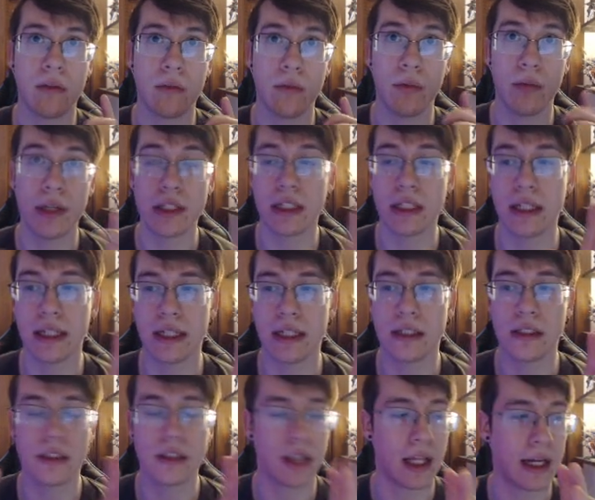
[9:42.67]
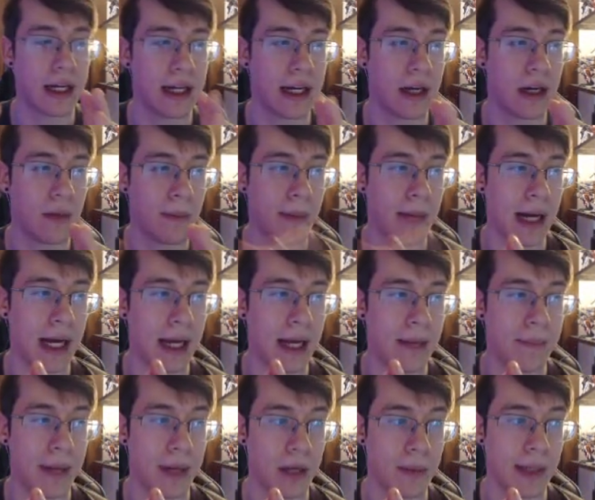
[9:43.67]
recently slotted out my
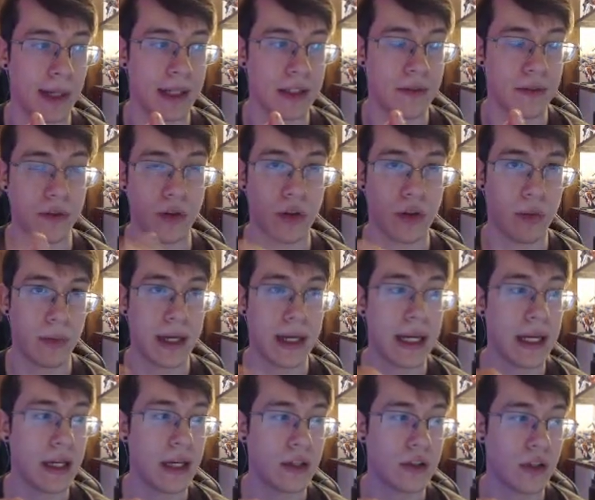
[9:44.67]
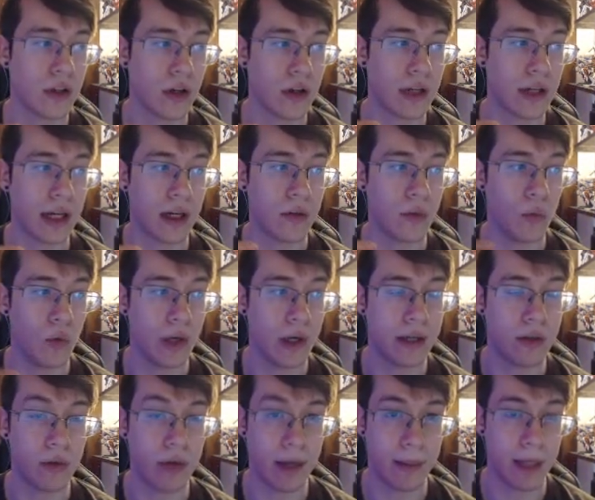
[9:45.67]
Bearmons for 3 starter deck,
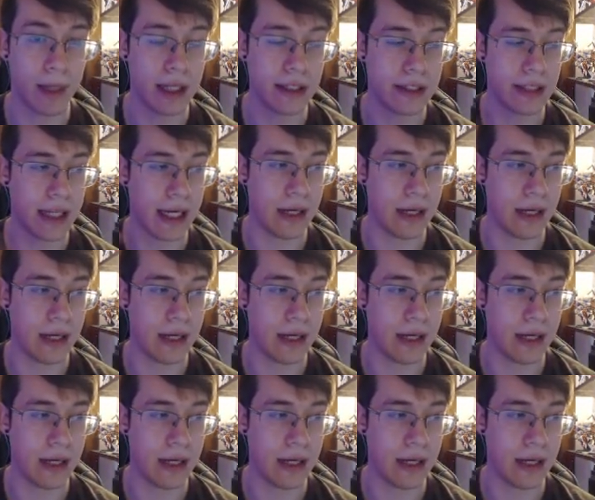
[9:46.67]
1 Greymons,